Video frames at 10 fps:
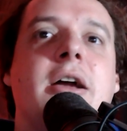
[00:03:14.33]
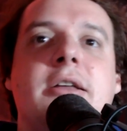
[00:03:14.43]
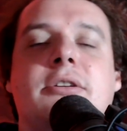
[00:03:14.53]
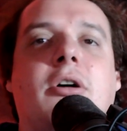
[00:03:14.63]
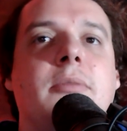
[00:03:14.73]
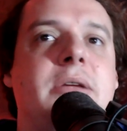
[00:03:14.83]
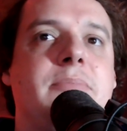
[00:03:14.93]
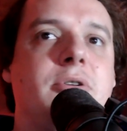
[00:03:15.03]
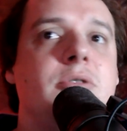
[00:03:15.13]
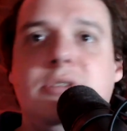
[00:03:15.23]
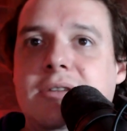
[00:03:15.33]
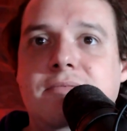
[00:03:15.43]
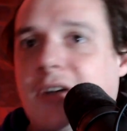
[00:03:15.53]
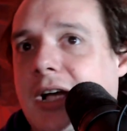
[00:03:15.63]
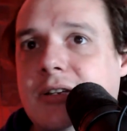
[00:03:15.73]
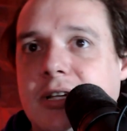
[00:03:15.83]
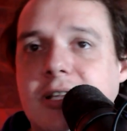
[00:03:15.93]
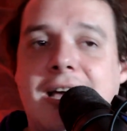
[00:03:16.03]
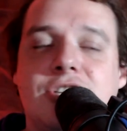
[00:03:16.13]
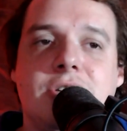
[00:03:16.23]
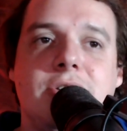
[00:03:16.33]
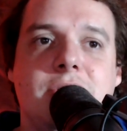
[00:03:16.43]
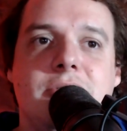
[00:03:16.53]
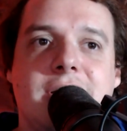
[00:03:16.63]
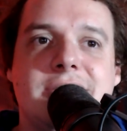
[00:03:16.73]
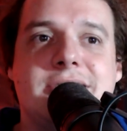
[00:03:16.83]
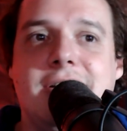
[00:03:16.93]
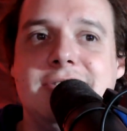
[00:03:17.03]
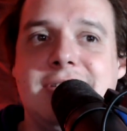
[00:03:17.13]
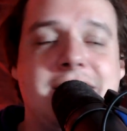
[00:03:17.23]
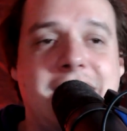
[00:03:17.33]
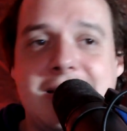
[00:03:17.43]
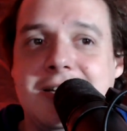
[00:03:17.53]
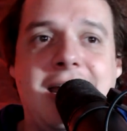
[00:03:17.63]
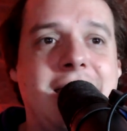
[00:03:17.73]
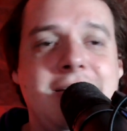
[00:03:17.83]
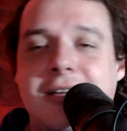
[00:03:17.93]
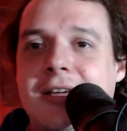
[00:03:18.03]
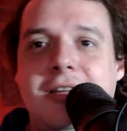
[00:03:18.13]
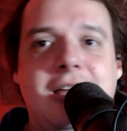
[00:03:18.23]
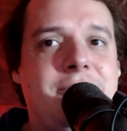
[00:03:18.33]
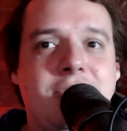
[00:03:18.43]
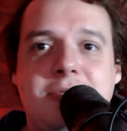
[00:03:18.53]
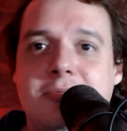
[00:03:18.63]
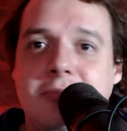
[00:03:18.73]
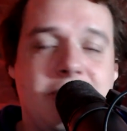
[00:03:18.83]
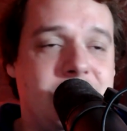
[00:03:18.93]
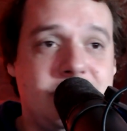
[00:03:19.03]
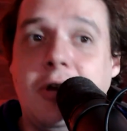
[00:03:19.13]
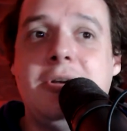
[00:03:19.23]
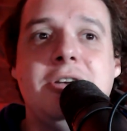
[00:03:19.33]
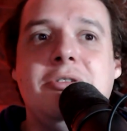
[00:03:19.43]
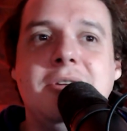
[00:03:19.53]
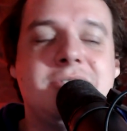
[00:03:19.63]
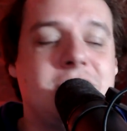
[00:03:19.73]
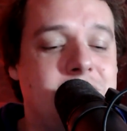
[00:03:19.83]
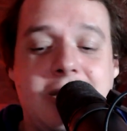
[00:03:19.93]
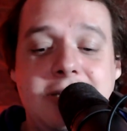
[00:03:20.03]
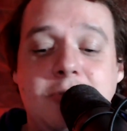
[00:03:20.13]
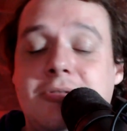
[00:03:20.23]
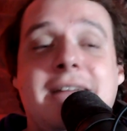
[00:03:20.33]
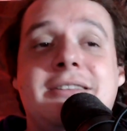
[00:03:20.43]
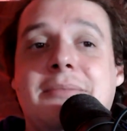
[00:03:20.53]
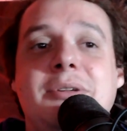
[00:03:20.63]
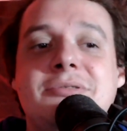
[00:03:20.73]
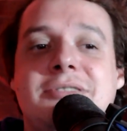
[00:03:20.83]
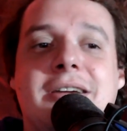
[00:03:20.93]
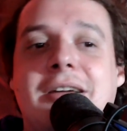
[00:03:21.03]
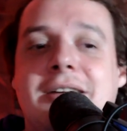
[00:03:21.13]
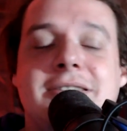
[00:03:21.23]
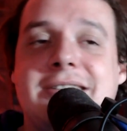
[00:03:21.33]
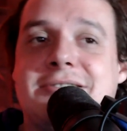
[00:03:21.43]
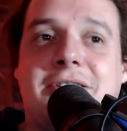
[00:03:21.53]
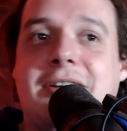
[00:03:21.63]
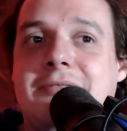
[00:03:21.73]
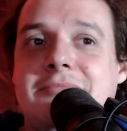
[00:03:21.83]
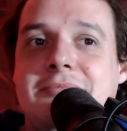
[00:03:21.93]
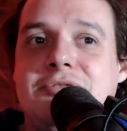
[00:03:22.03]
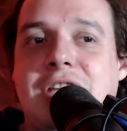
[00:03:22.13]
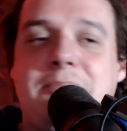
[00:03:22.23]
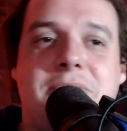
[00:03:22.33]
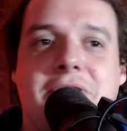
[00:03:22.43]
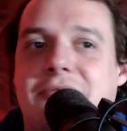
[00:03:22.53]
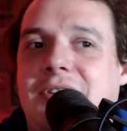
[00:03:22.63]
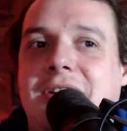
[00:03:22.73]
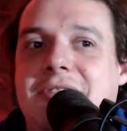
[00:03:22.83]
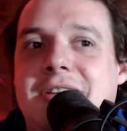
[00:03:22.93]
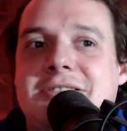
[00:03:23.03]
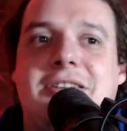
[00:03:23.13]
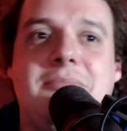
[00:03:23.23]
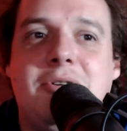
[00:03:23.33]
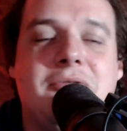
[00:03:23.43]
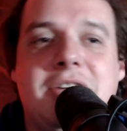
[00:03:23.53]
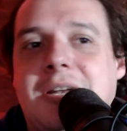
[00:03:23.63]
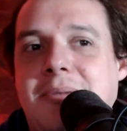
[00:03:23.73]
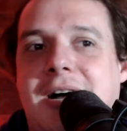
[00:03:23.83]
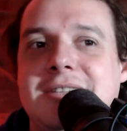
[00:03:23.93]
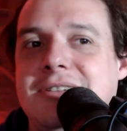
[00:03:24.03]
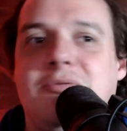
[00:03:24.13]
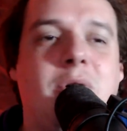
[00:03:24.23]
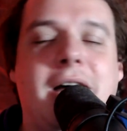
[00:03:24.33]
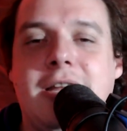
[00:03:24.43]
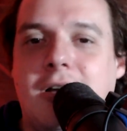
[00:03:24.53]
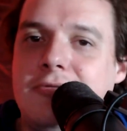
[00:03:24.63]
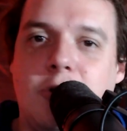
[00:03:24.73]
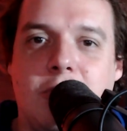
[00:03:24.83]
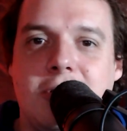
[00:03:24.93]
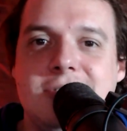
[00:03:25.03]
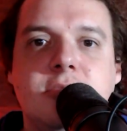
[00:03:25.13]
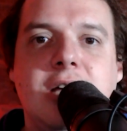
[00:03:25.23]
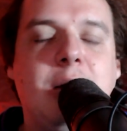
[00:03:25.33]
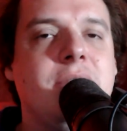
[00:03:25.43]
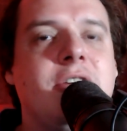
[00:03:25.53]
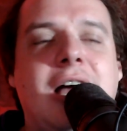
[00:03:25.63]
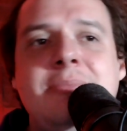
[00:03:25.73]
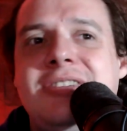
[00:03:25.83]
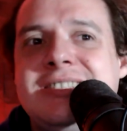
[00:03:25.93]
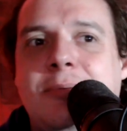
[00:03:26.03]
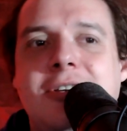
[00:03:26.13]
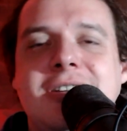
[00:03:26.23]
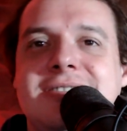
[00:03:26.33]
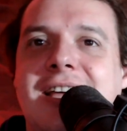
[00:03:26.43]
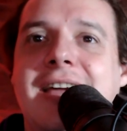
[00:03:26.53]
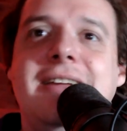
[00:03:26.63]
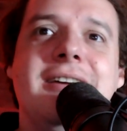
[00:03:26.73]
there are people who did find a connection to this, because at the end of the day, if you're going to do a musical and you like the music, that's gonna shape your feelings on the movie in a positive way, of course. However, I'm disappointed to say